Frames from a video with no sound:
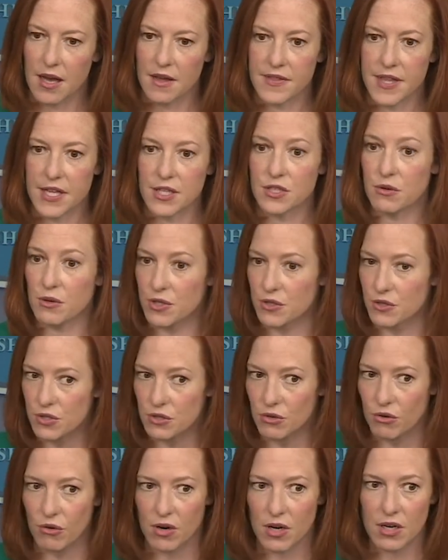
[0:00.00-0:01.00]
They do
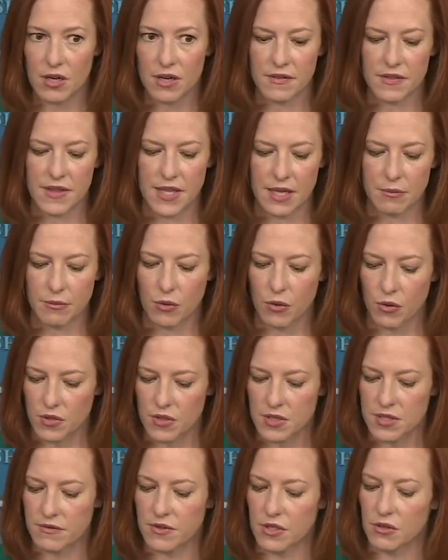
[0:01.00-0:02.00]
underscore the
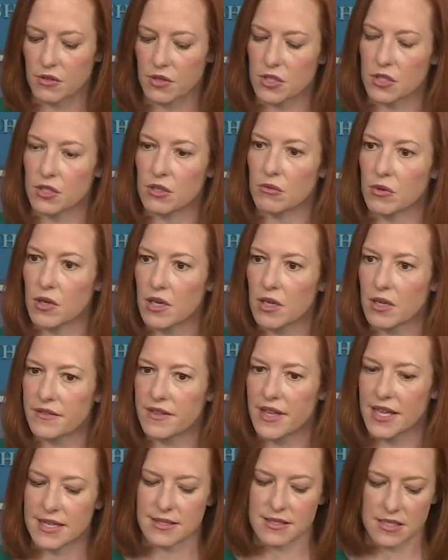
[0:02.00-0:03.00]
importance of the critical work
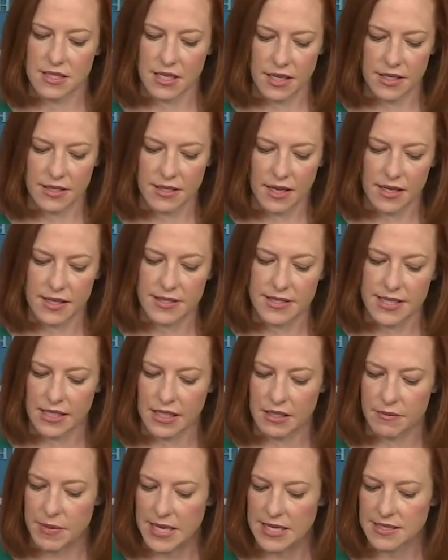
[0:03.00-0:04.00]
that is done on a
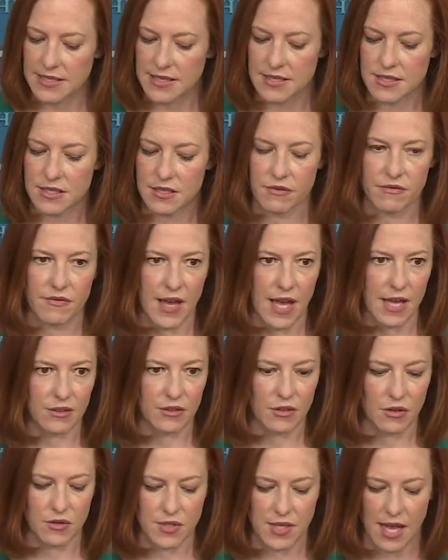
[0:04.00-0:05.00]
daily basis to vet
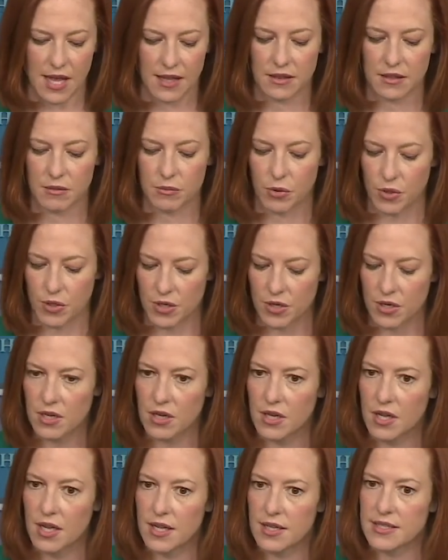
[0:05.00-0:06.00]
those at the
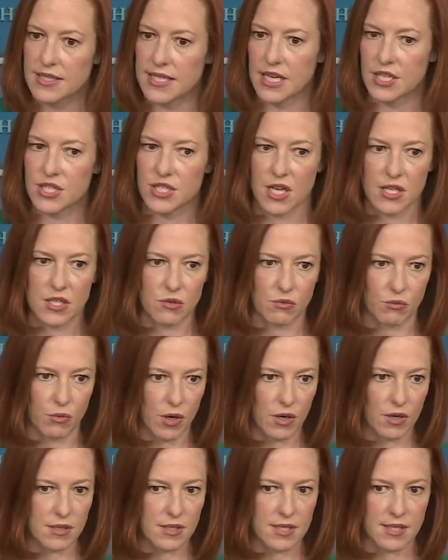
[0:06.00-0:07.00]
border. DHS
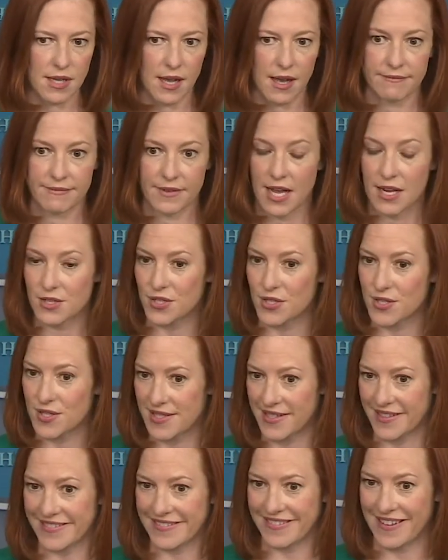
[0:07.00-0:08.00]
works not just
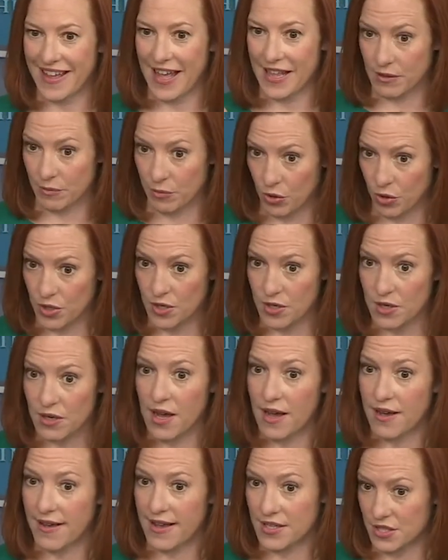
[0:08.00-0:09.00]
at the border,
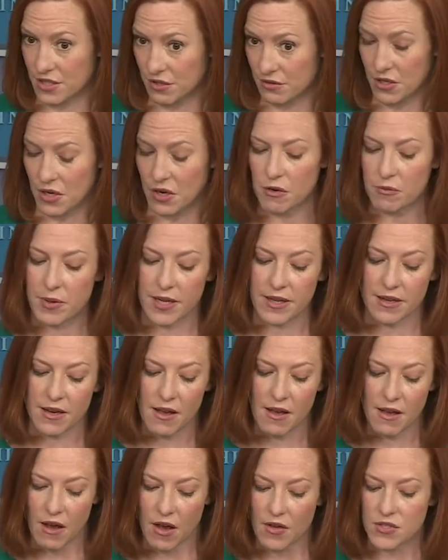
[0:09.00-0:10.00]
as you know, but
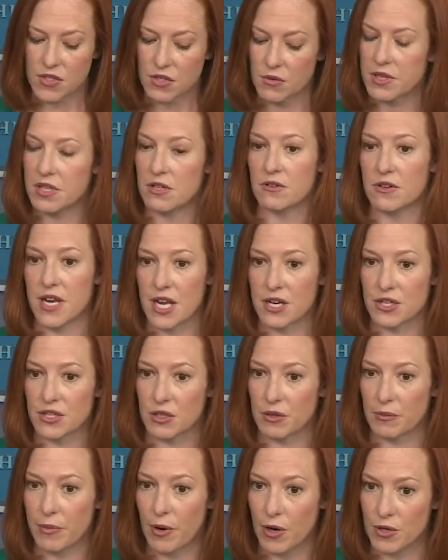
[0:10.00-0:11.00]
also with
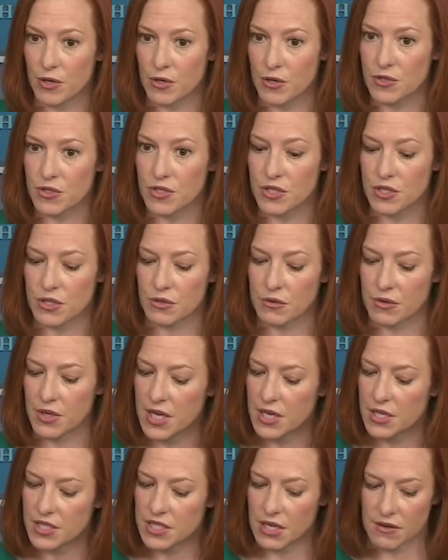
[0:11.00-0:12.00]
international partners to
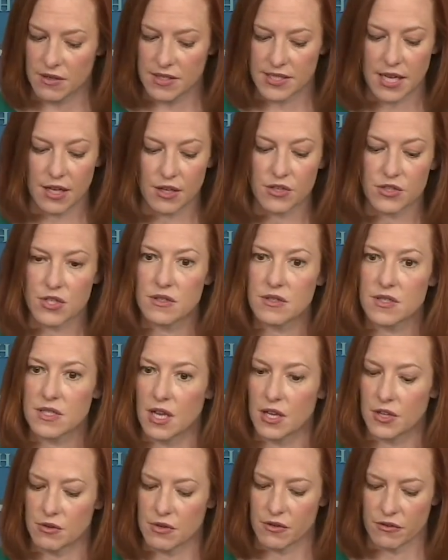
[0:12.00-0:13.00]
share intelligence
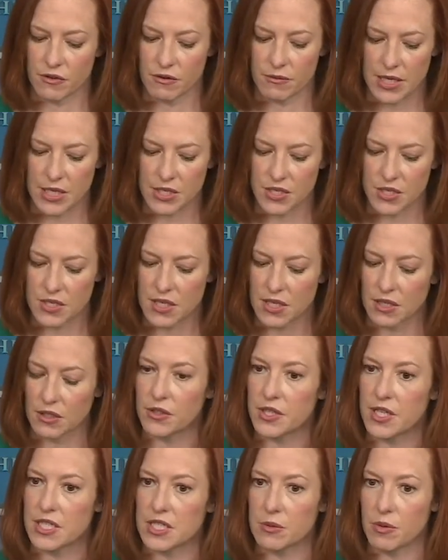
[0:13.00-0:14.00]
and other information,
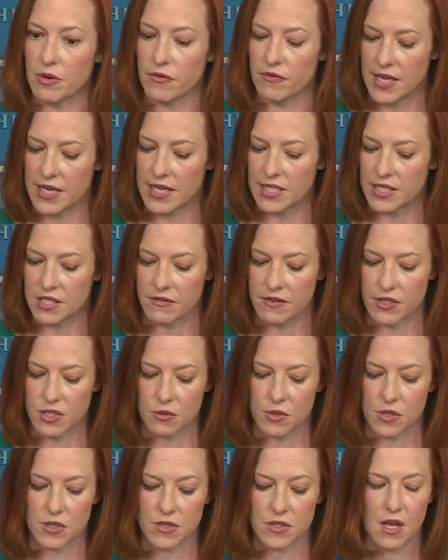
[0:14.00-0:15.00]
including to prevent
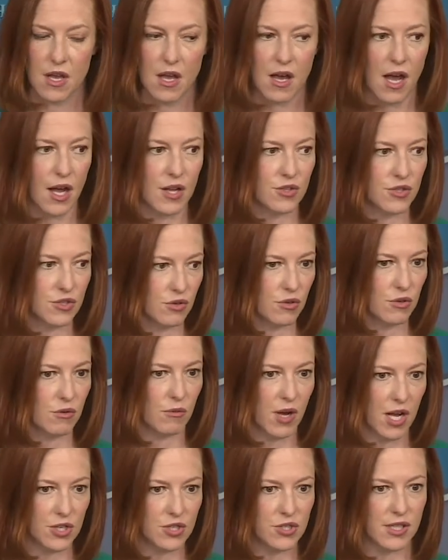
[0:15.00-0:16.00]
individuals on certain
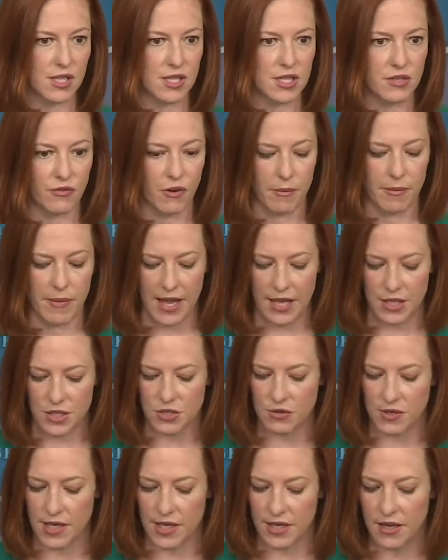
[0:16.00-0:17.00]
watch lists from
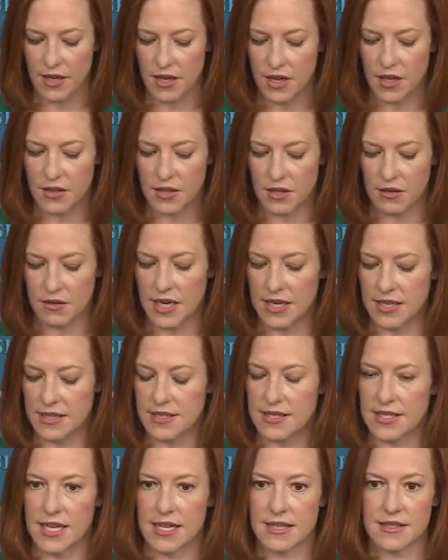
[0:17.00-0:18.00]
entering the United
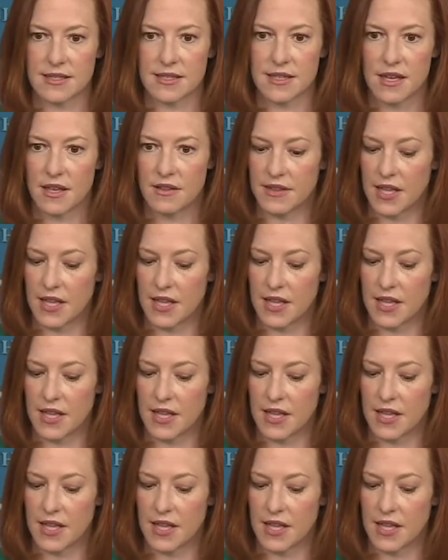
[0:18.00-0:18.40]
States.